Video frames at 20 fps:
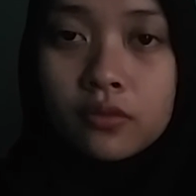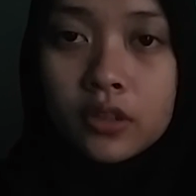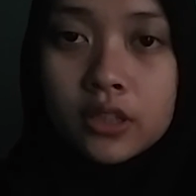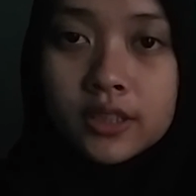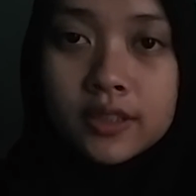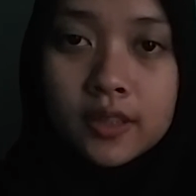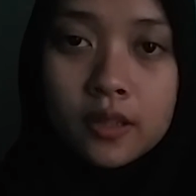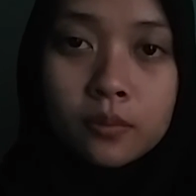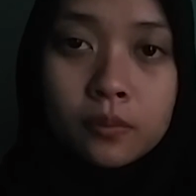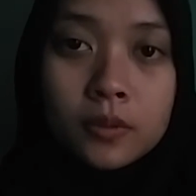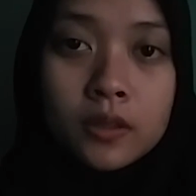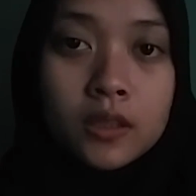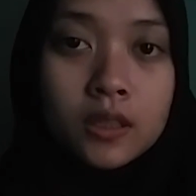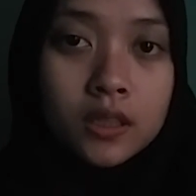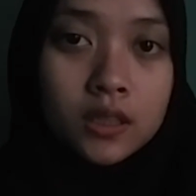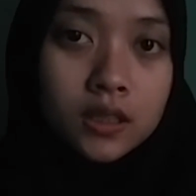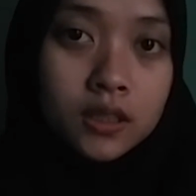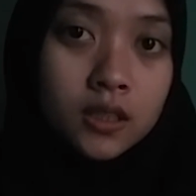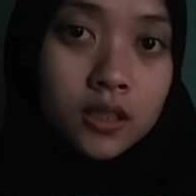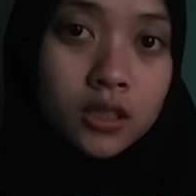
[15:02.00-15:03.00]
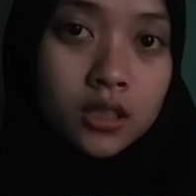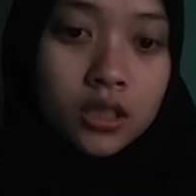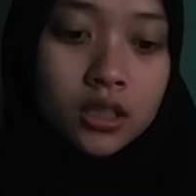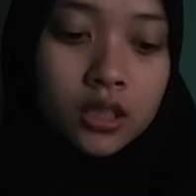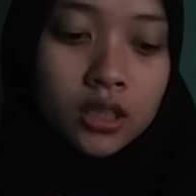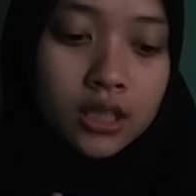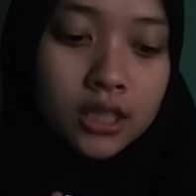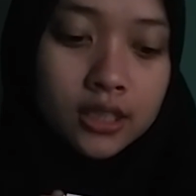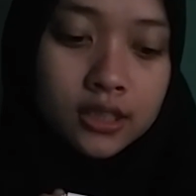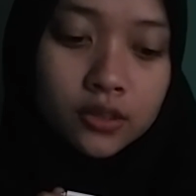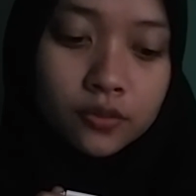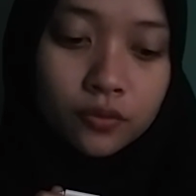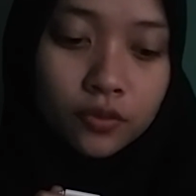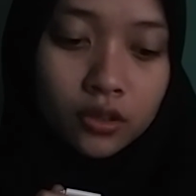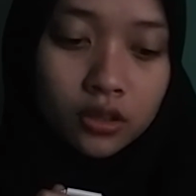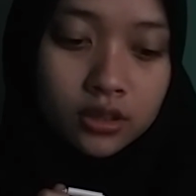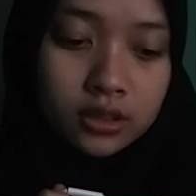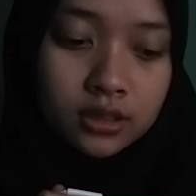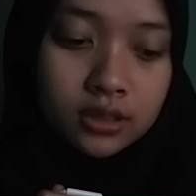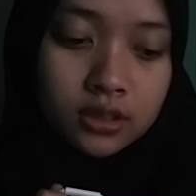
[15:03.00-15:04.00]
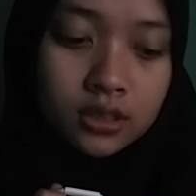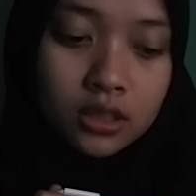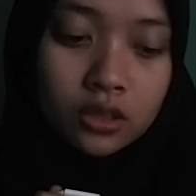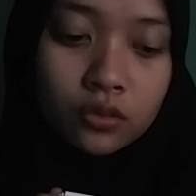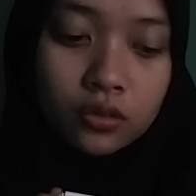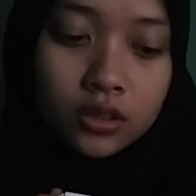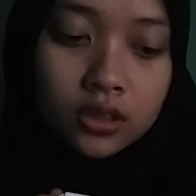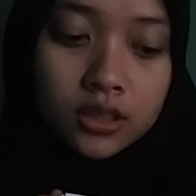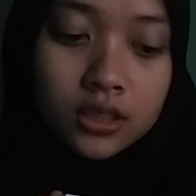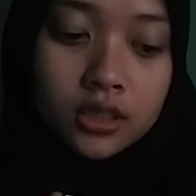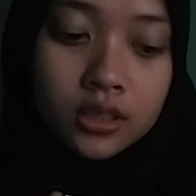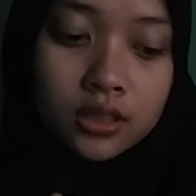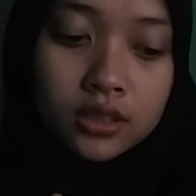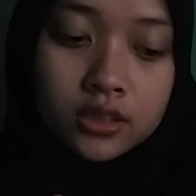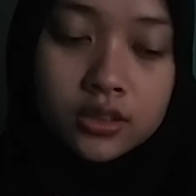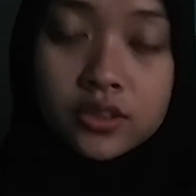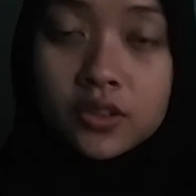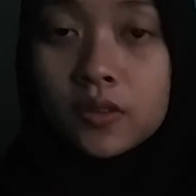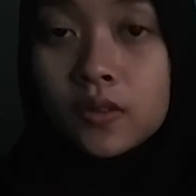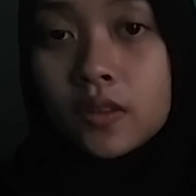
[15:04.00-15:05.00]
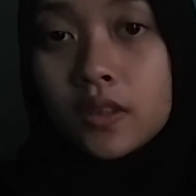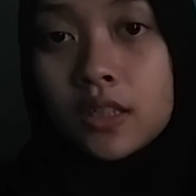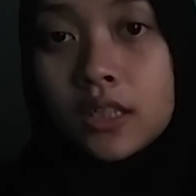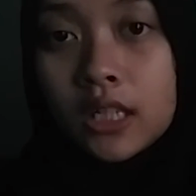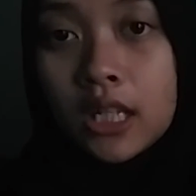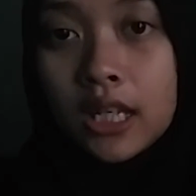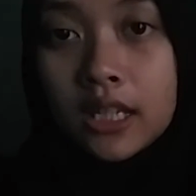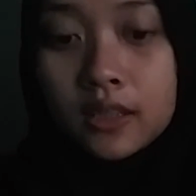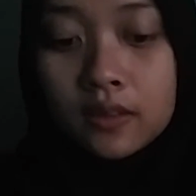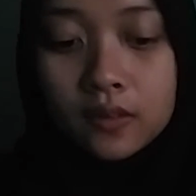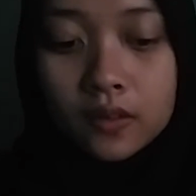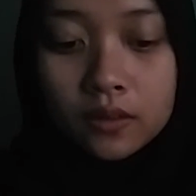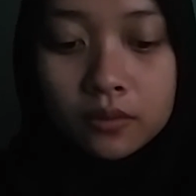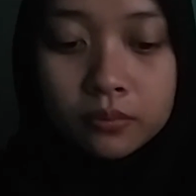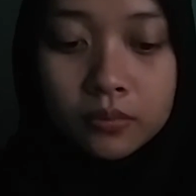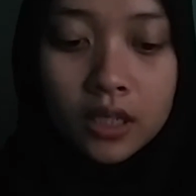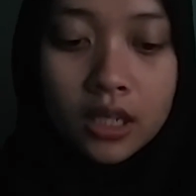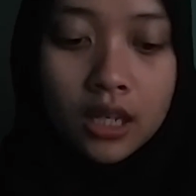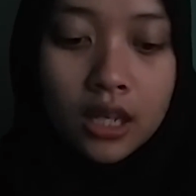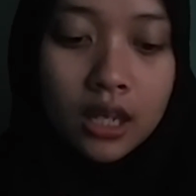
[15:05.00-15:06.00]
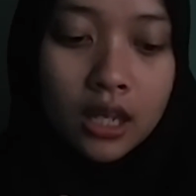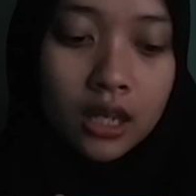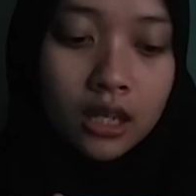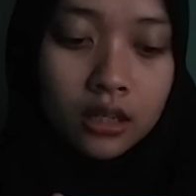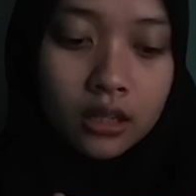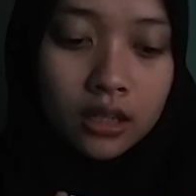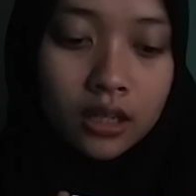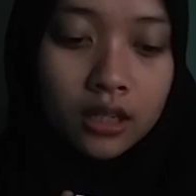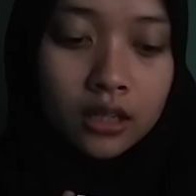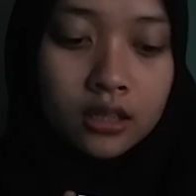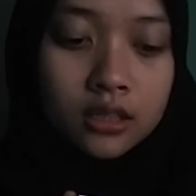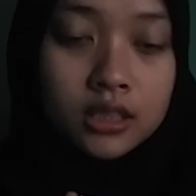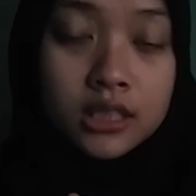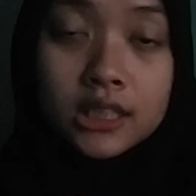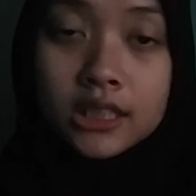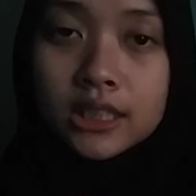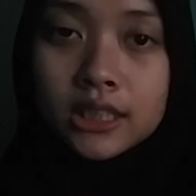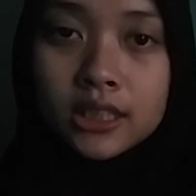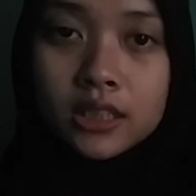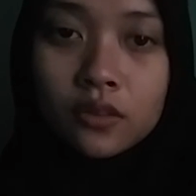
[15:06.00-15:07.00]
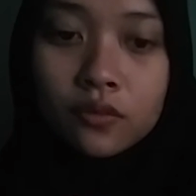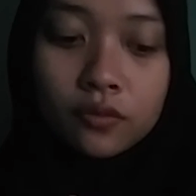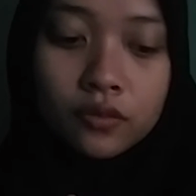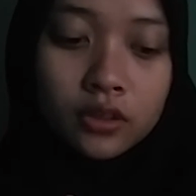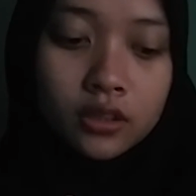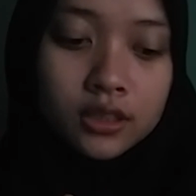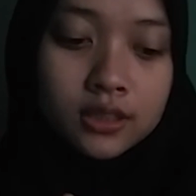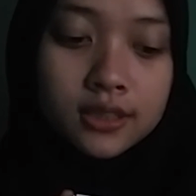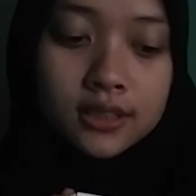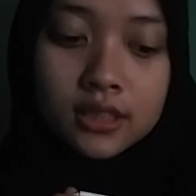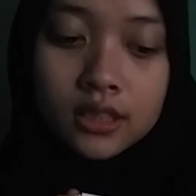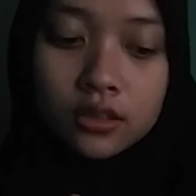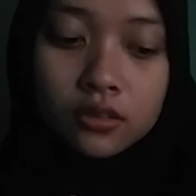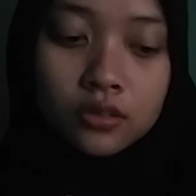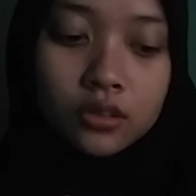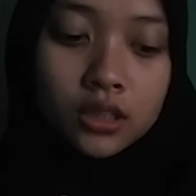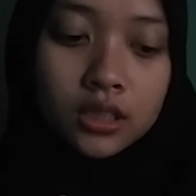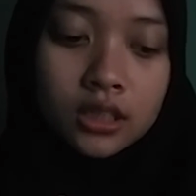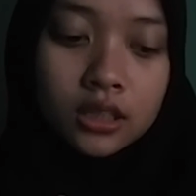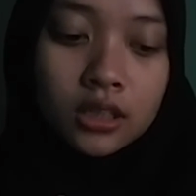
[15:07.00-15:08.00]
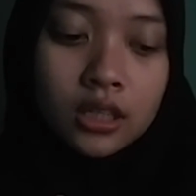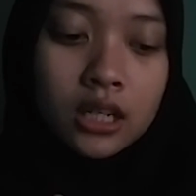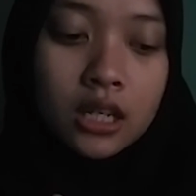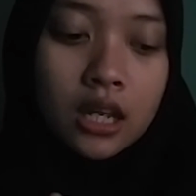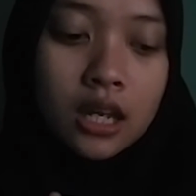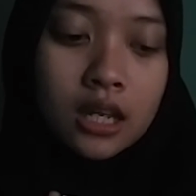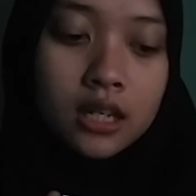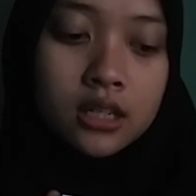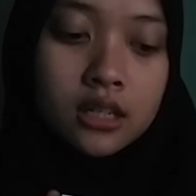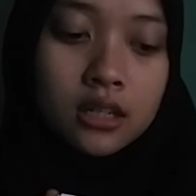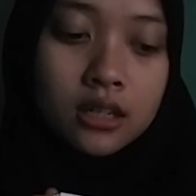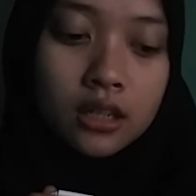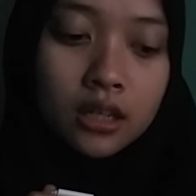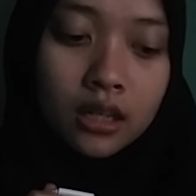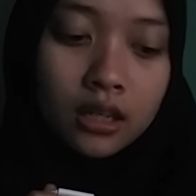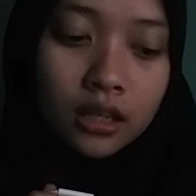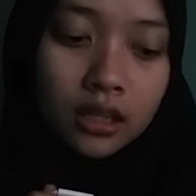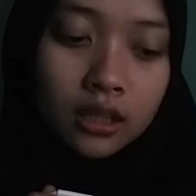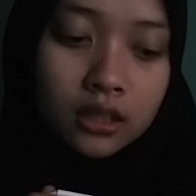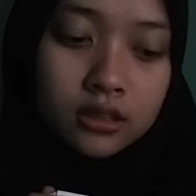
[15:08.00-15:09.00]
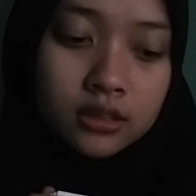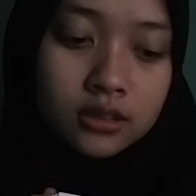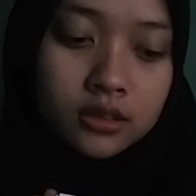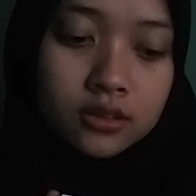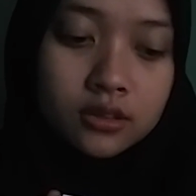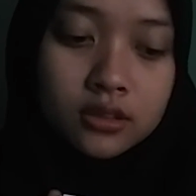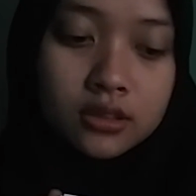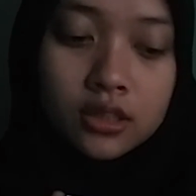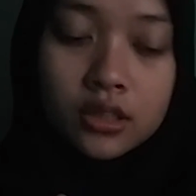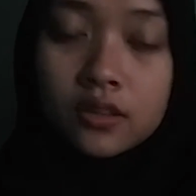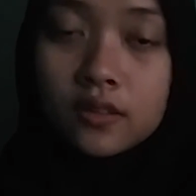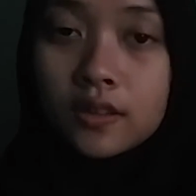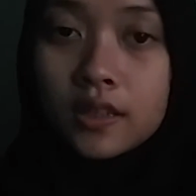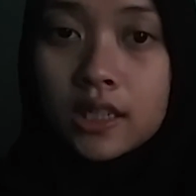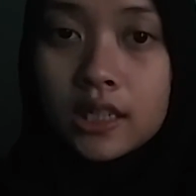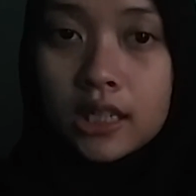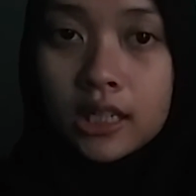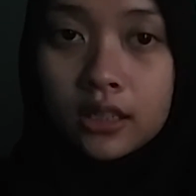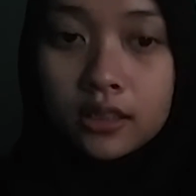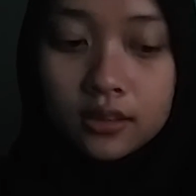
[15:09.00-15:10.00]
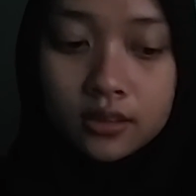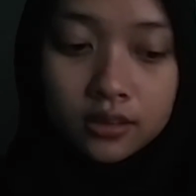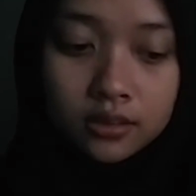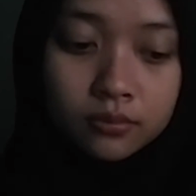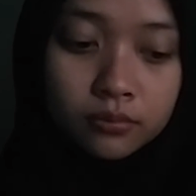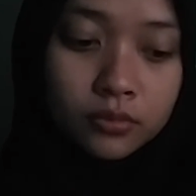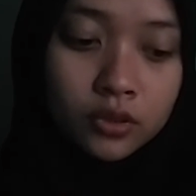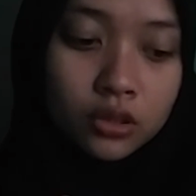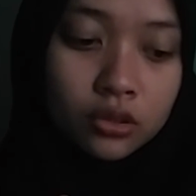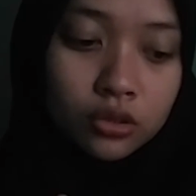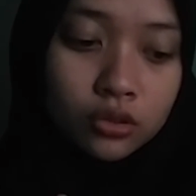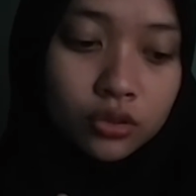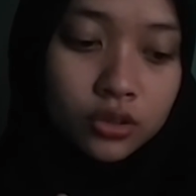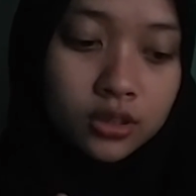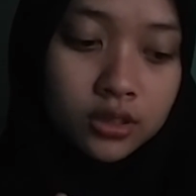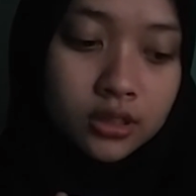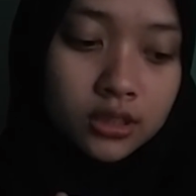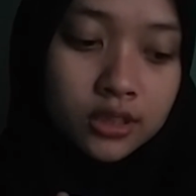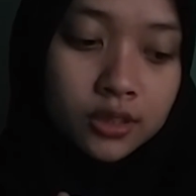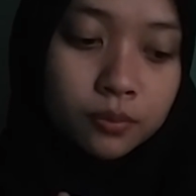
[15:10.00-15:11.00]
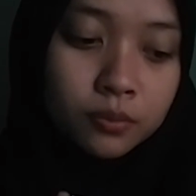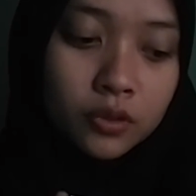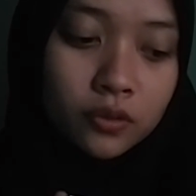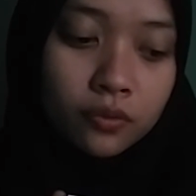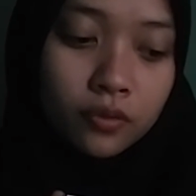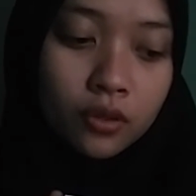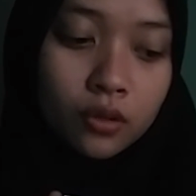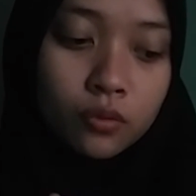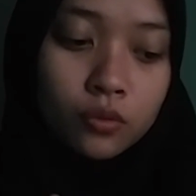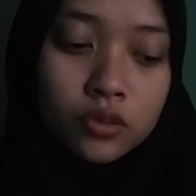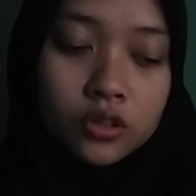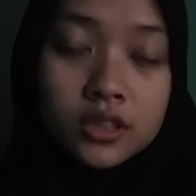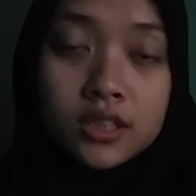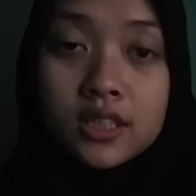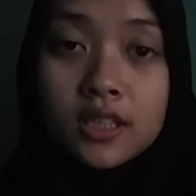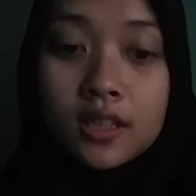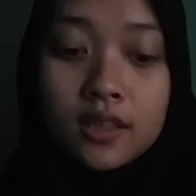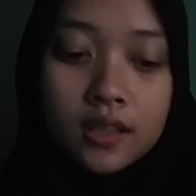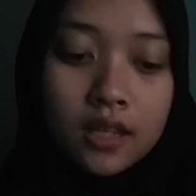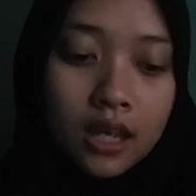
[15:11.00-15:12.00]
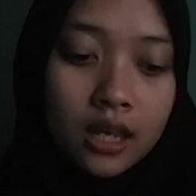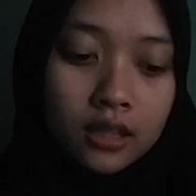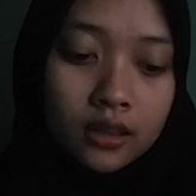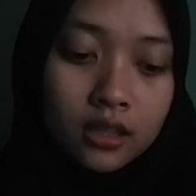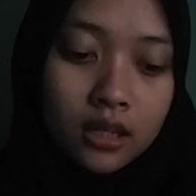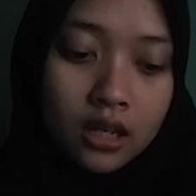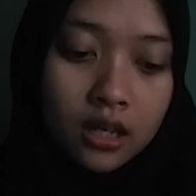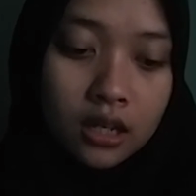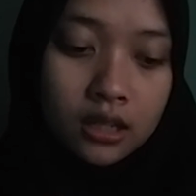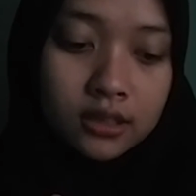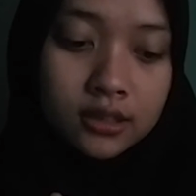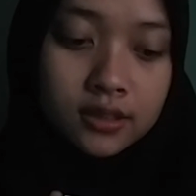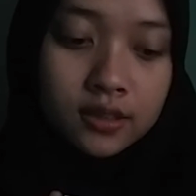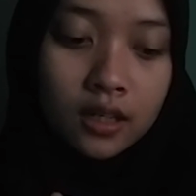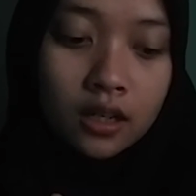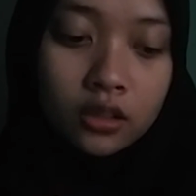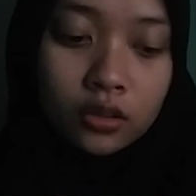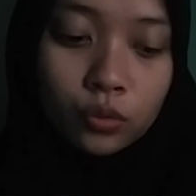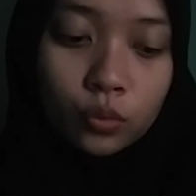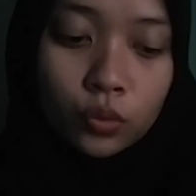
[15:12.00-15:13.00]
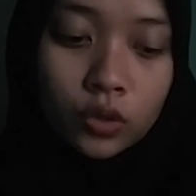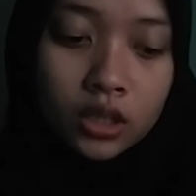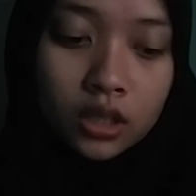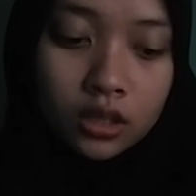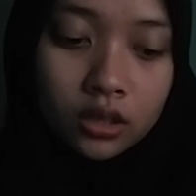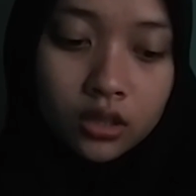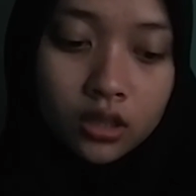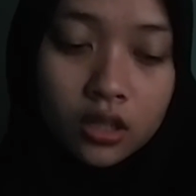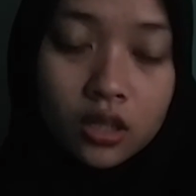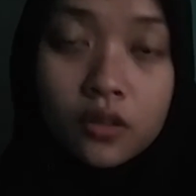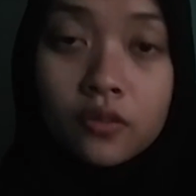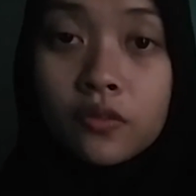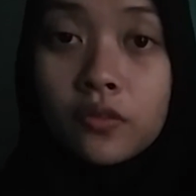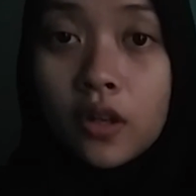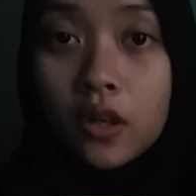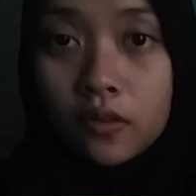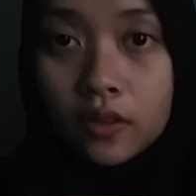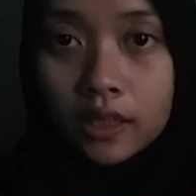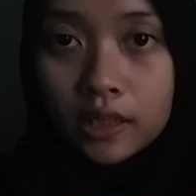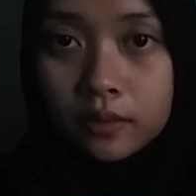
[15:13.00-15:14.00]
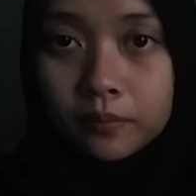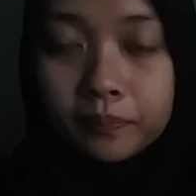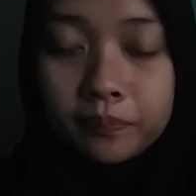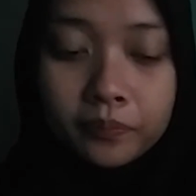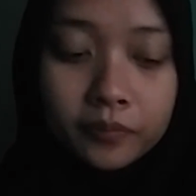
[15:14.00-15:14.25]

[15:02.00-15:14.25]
example, a is for singular general item, and then an for singular and general item. Use this before words that start with a vowel,